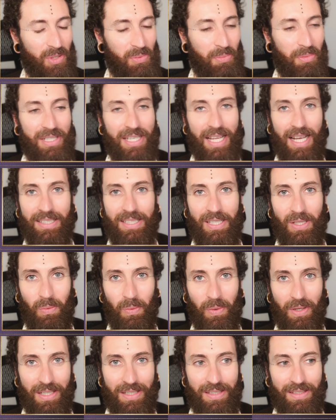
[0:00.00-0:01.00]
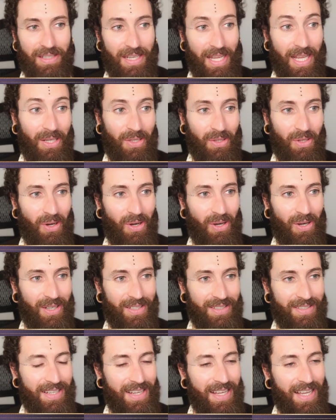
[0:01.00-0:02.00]
protecting what it
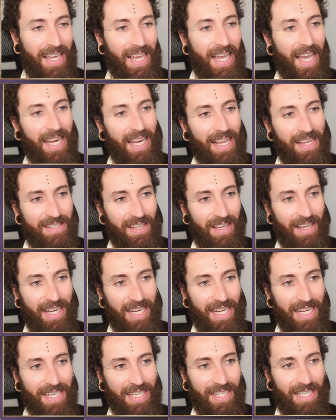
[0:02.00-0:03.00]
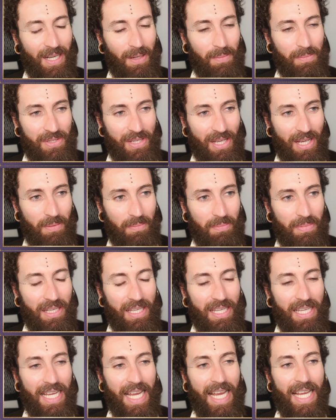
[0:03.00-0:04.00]
caught. And as the hyena comes up,
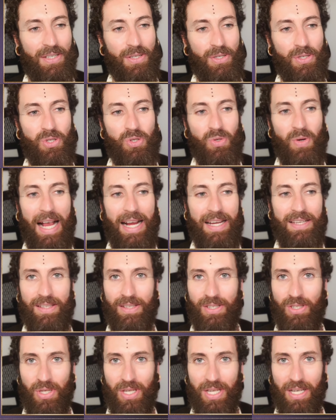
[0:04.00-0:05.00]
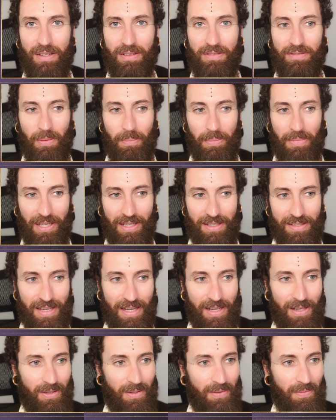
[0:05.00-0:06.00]
it distracts the cheetah from the
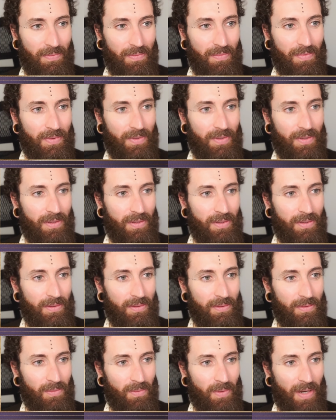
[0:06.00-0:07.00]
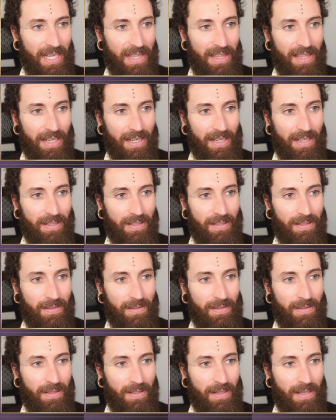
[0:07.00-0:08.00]
gazelle right there.
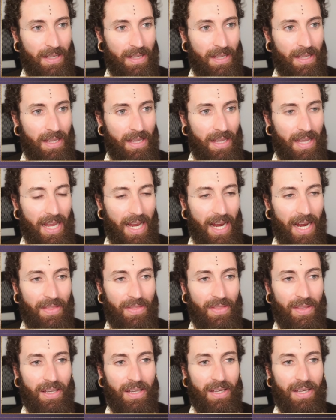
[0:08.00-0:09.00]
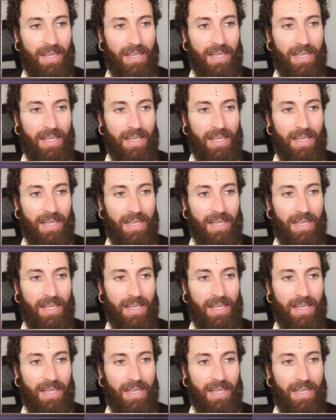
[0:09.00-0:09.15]
And the